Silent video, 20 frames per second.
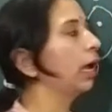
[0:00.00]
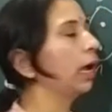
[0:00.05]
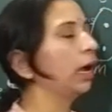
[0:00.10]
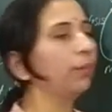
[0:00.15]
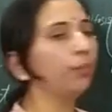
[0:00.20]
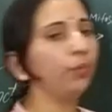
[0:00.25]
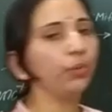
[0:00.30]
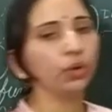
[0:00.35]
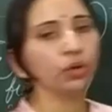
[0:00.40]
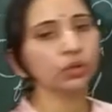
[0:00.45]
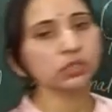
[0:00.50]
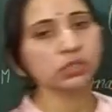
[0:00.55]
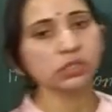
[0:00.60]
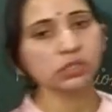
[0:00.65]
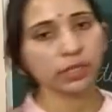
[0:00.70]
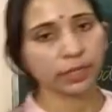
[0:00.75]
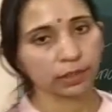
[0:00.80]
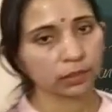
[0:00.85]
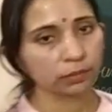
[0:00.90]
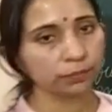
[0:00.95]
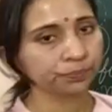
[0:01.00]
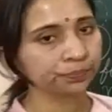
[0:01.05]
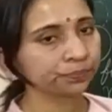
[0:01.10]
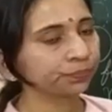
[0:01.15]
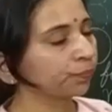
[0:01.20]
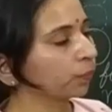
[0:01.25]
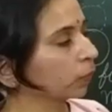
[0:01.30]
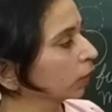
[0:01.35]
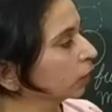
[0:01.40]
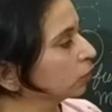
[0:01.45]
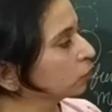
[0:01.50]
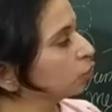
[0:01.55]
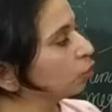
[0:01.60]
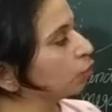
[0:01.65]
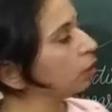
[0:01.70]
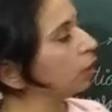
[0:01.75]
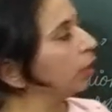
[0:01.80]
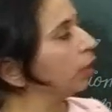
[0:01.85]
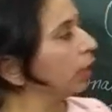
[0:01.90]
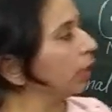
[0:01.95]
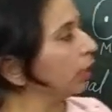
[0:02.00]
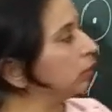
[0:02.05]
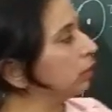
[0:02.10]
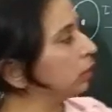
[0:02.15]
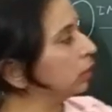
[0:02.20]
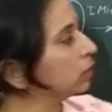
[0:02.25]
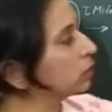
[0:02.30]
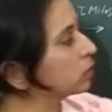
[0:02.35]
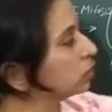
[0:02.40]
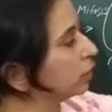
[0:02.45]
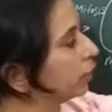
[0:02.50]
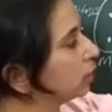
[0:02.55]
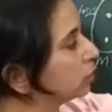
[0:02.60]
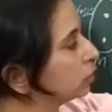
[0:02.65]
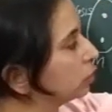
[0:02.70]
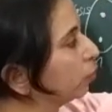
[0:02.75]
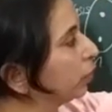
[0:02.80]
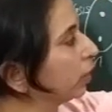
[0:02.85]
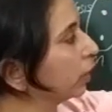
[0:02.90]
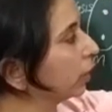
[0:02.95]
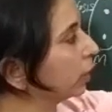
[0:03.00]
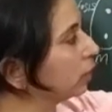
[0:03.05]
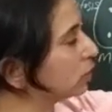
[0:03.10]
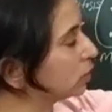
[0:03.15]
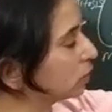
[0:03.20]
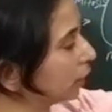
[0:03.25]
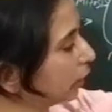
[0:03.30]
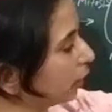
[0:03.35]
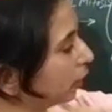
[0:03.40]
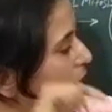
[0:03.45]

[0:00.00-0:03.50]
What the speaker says: embryo sac. So in this stage we can say